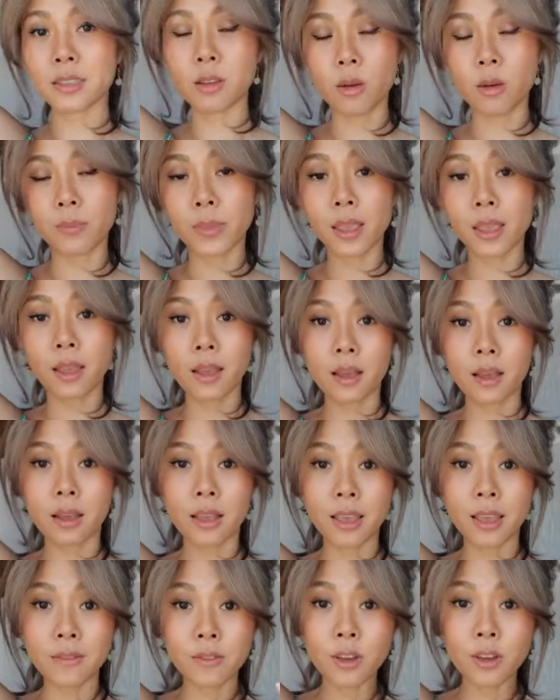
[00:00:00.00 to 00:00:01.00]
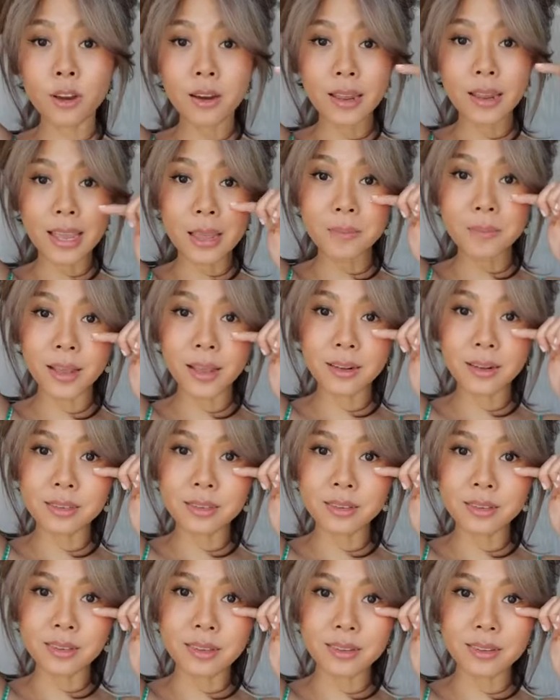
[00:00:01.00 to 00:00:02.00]
So if you're aiming
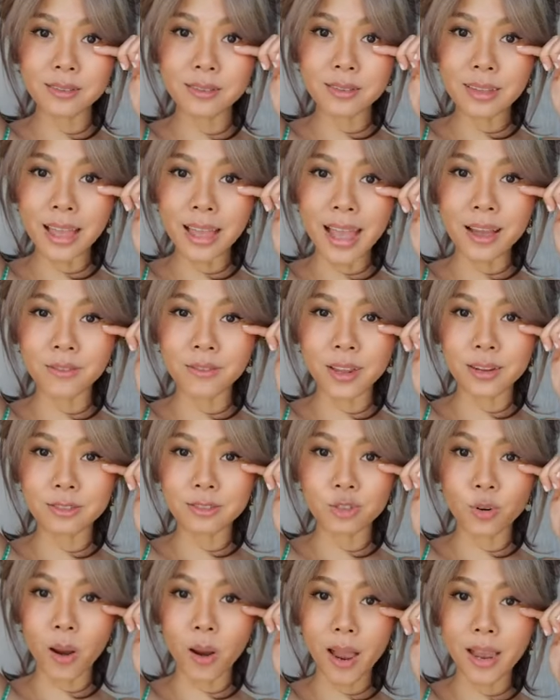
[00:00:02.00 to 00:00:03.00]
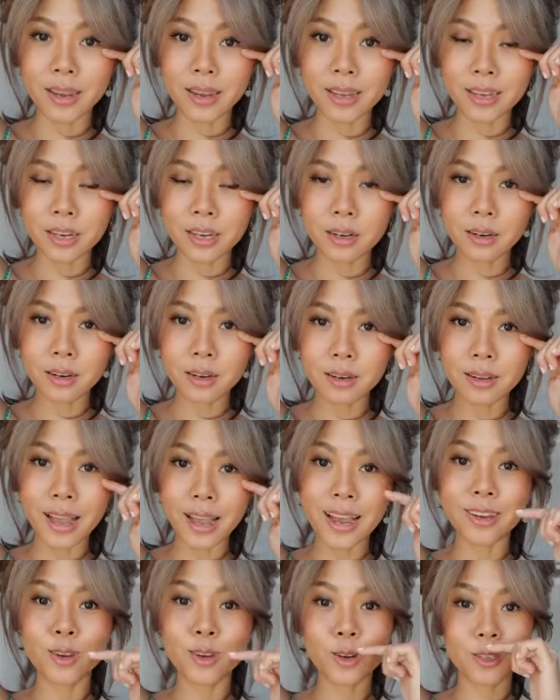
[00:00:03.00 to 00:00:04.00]
to have it dry here,
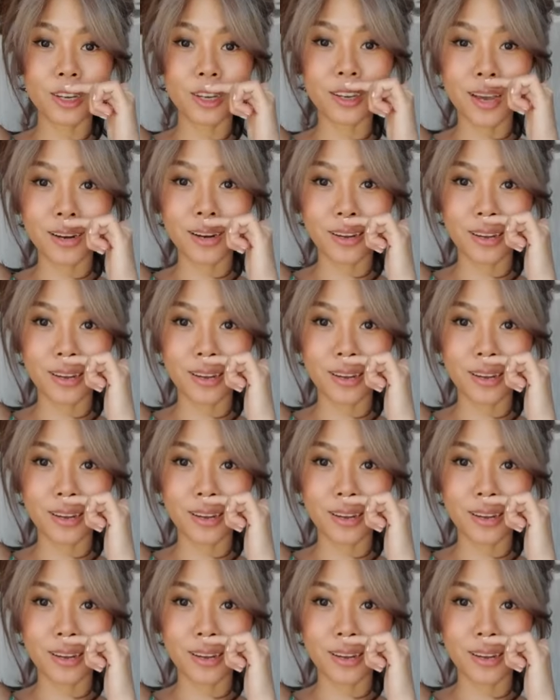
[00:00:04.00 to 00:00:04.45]
I usually cut it